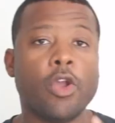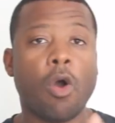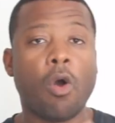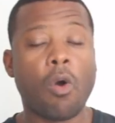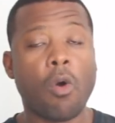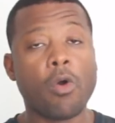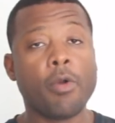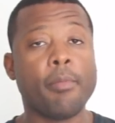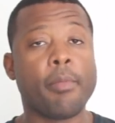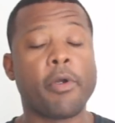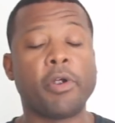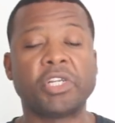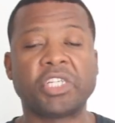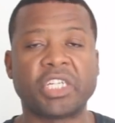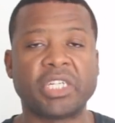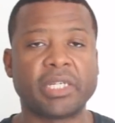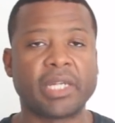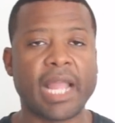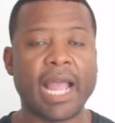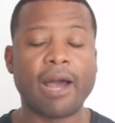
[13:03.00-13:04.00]
your own
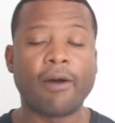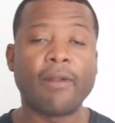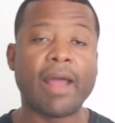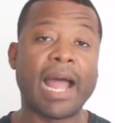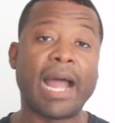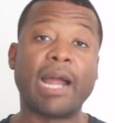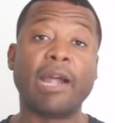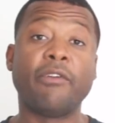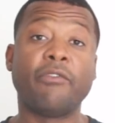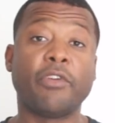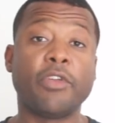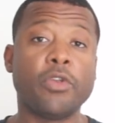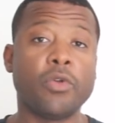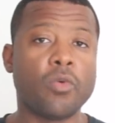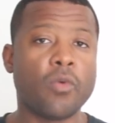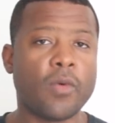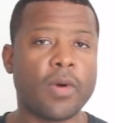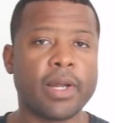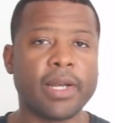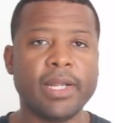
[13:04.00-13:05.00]
merchant account, however
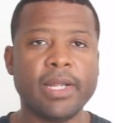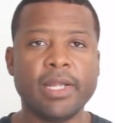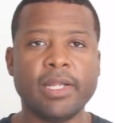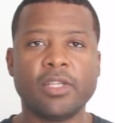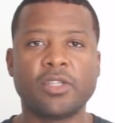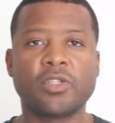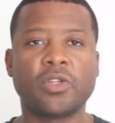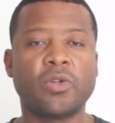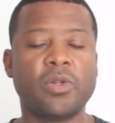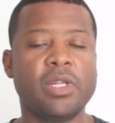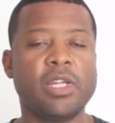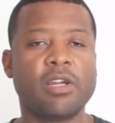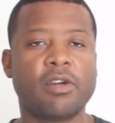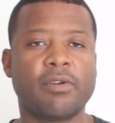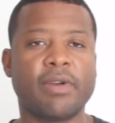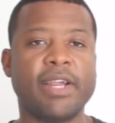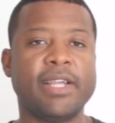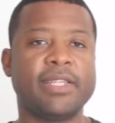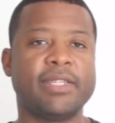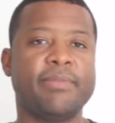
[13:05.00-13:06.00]
you want. Totally
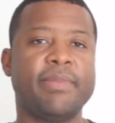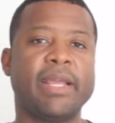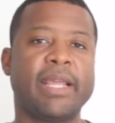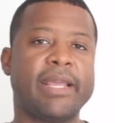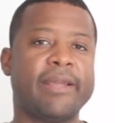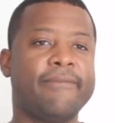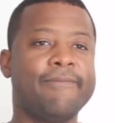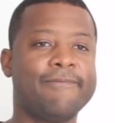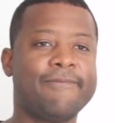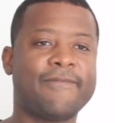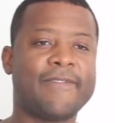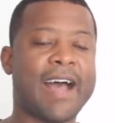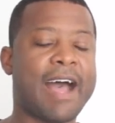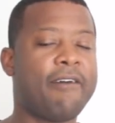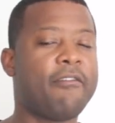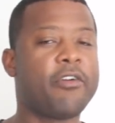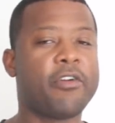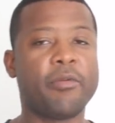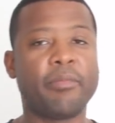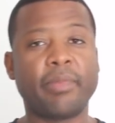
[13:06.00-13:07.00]
crazy, making
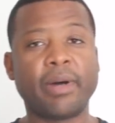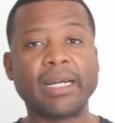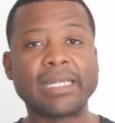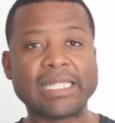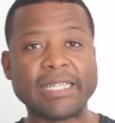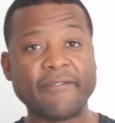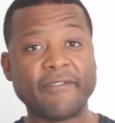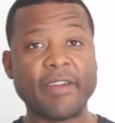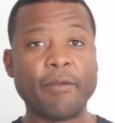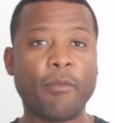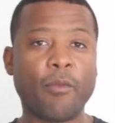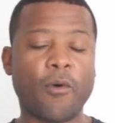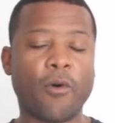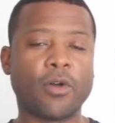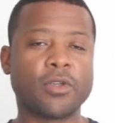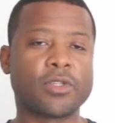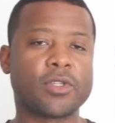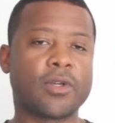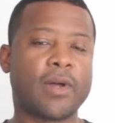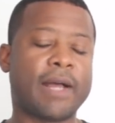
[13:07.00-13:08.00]
$500, even
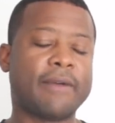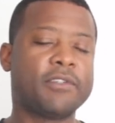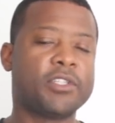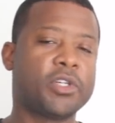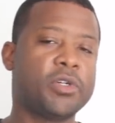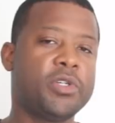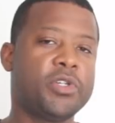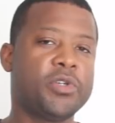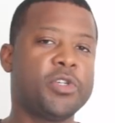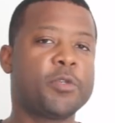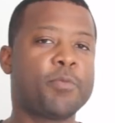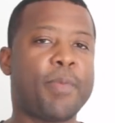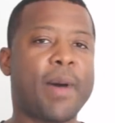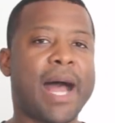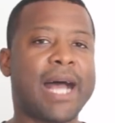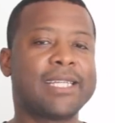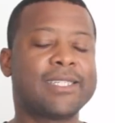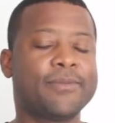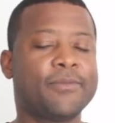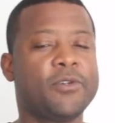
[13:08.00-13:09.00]
more. So I've showed you it's
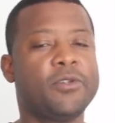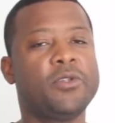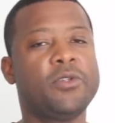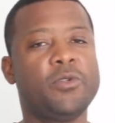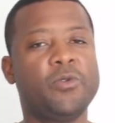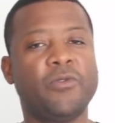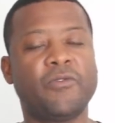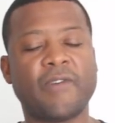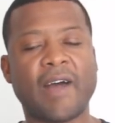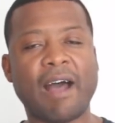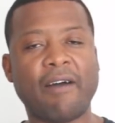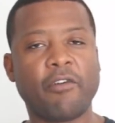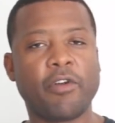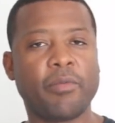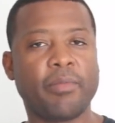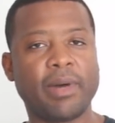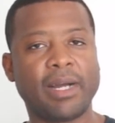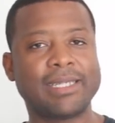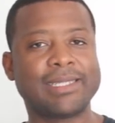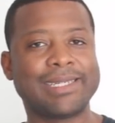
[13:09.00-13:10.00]
possible to do
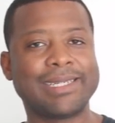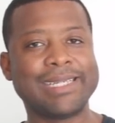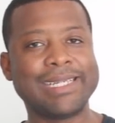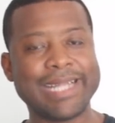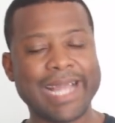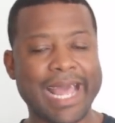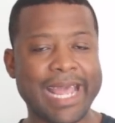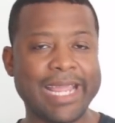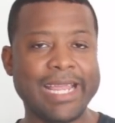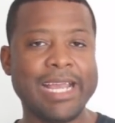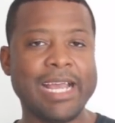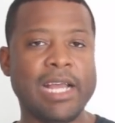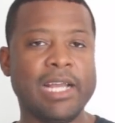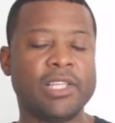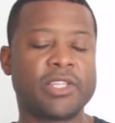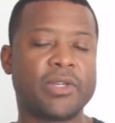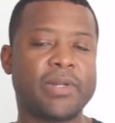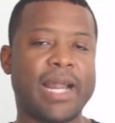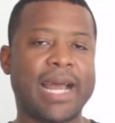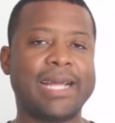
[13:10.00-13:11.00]
$500 a day.
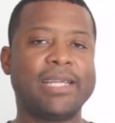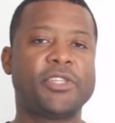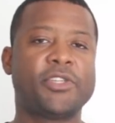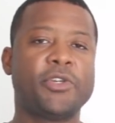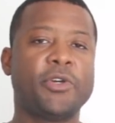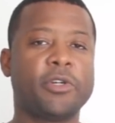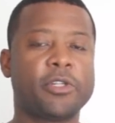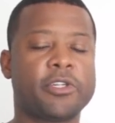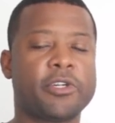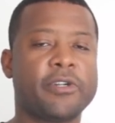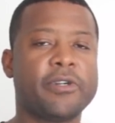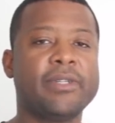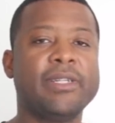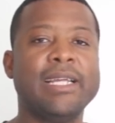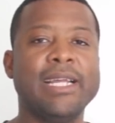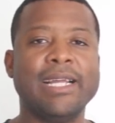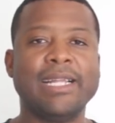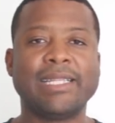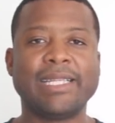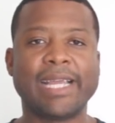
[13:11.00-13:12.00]
So now it's your
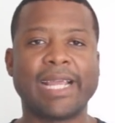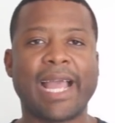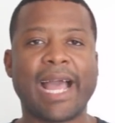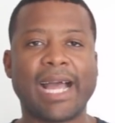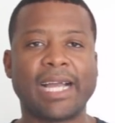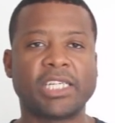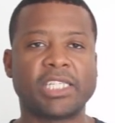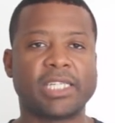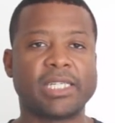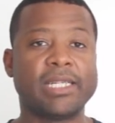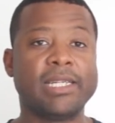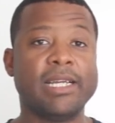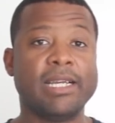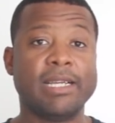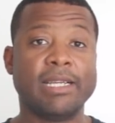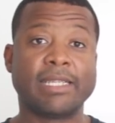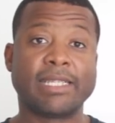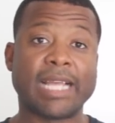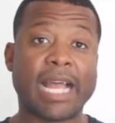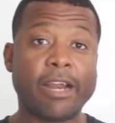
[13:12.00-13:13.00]
turn. Take action.
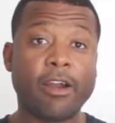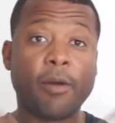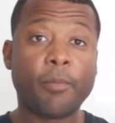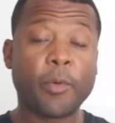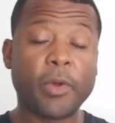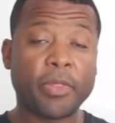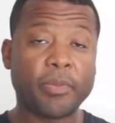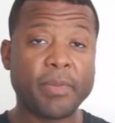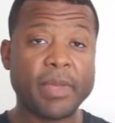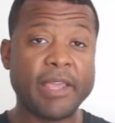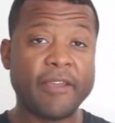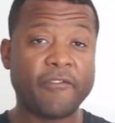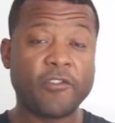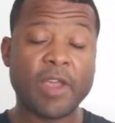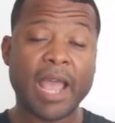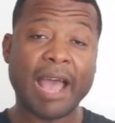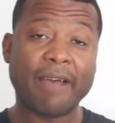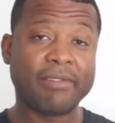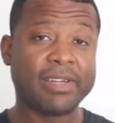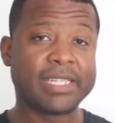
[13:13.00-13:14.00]
Sign up with me
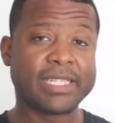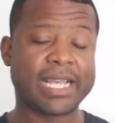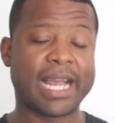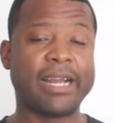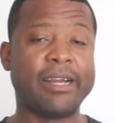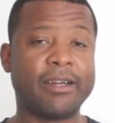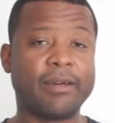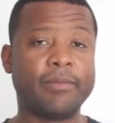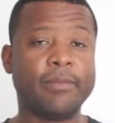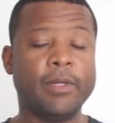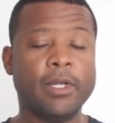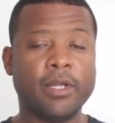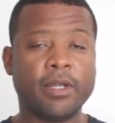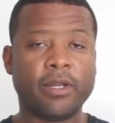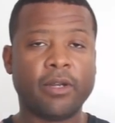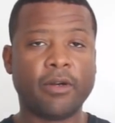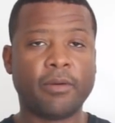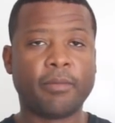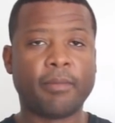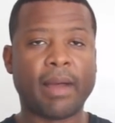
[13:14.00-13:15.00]
if you haven't signed up.
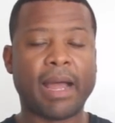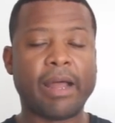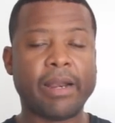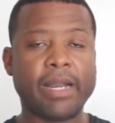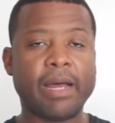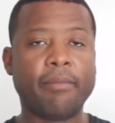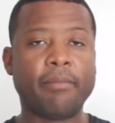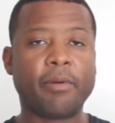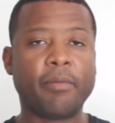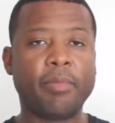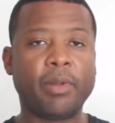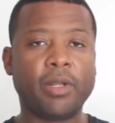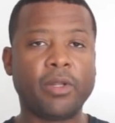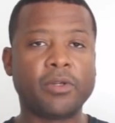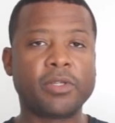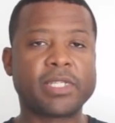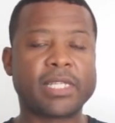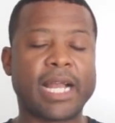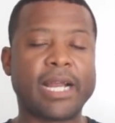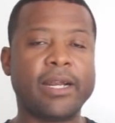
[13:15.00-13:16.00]
No, my number
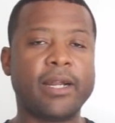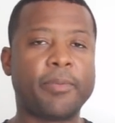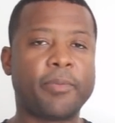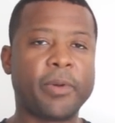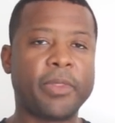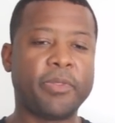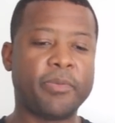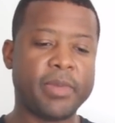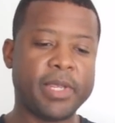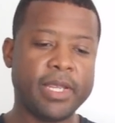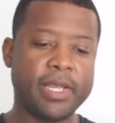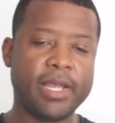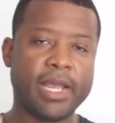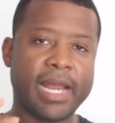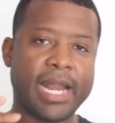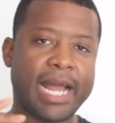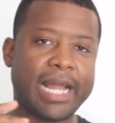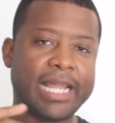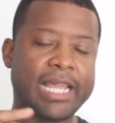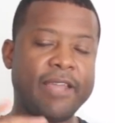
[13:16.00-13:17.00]
below, sign up with
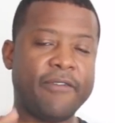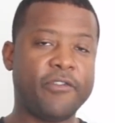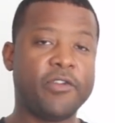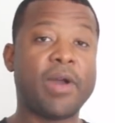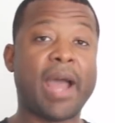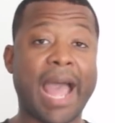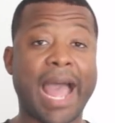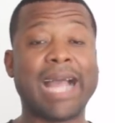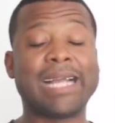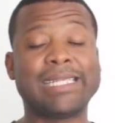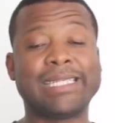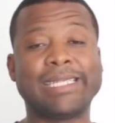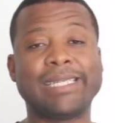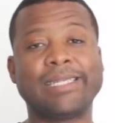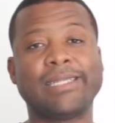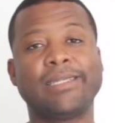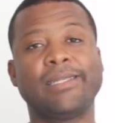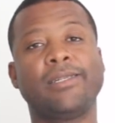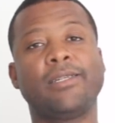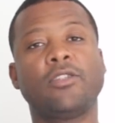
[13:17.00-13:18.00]
me, and I'll give you
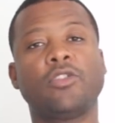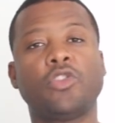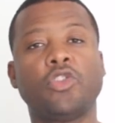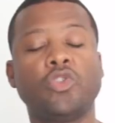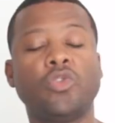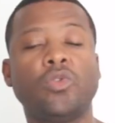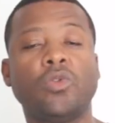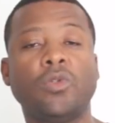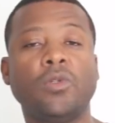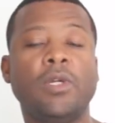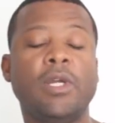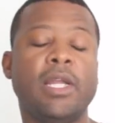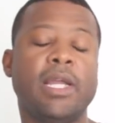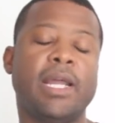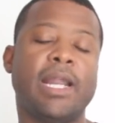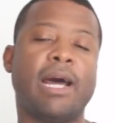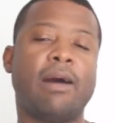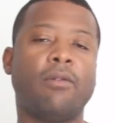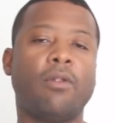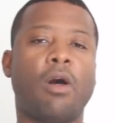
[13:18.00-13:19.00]
access to the tool.
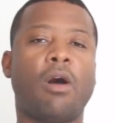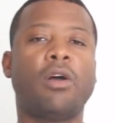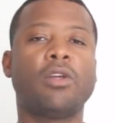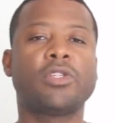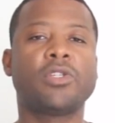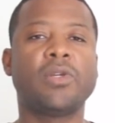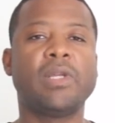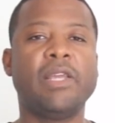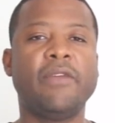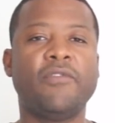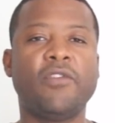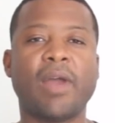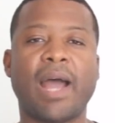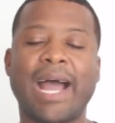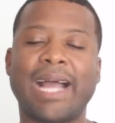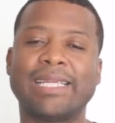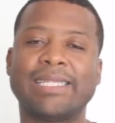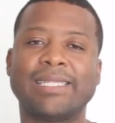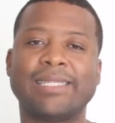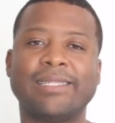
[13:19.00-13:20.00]
Now, I'll also give you
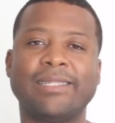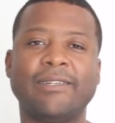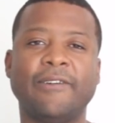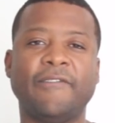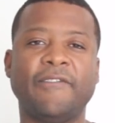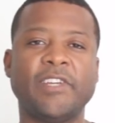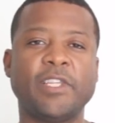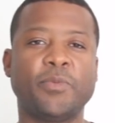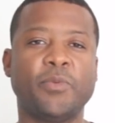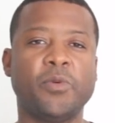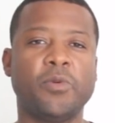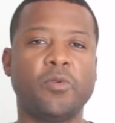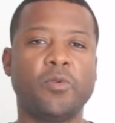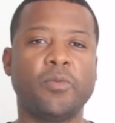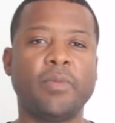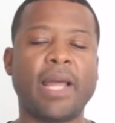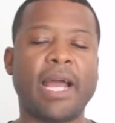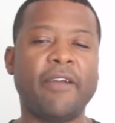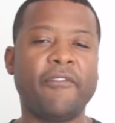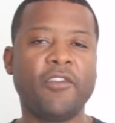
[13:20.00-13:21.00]
access to the Facebook
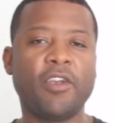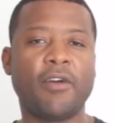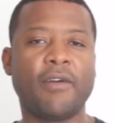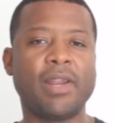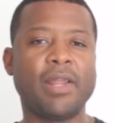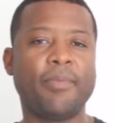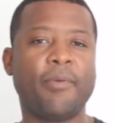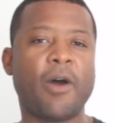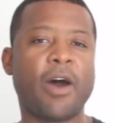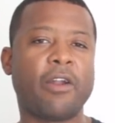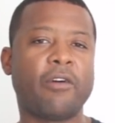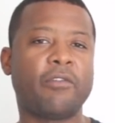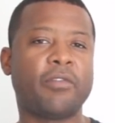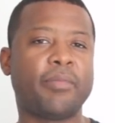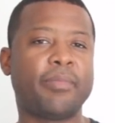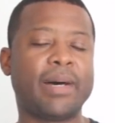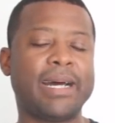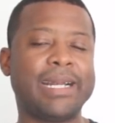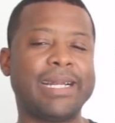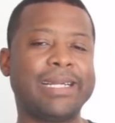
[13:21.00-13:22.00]
group. Now, if you're already part of
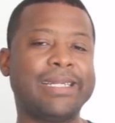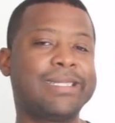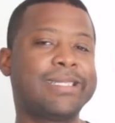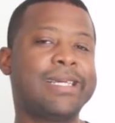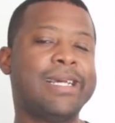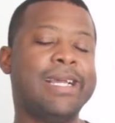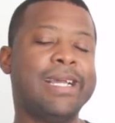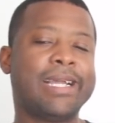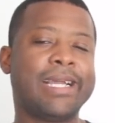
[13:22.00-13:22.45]
Abundance,